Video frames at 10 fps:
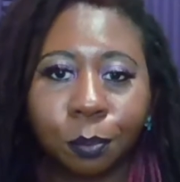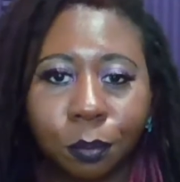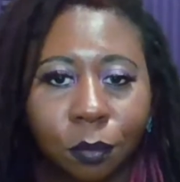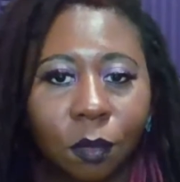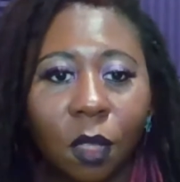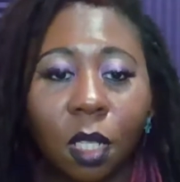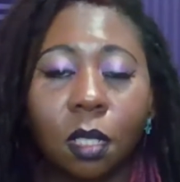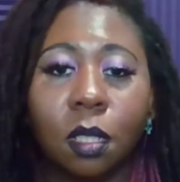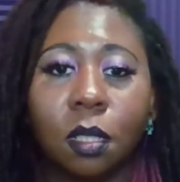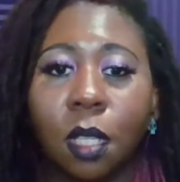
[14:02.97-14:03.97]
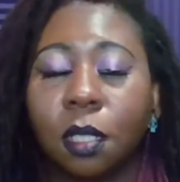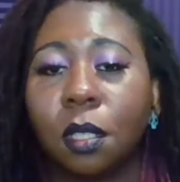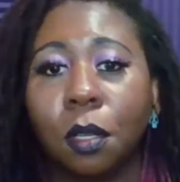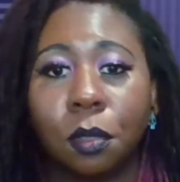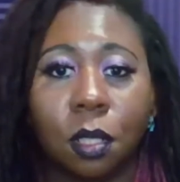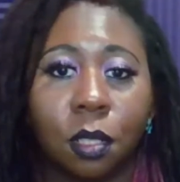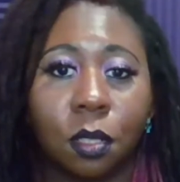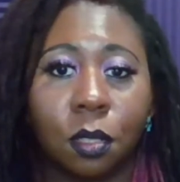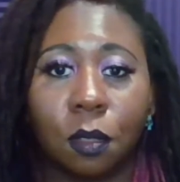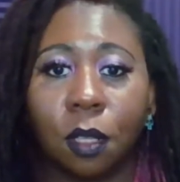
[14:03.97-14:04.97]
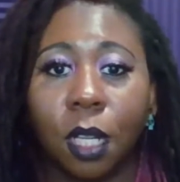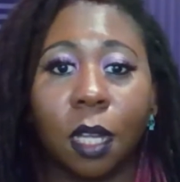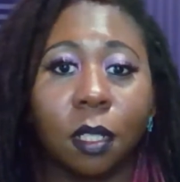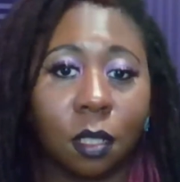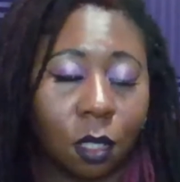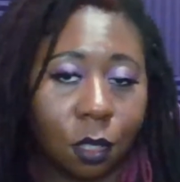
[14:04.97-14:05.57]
that's a whole nother story. I can tell you about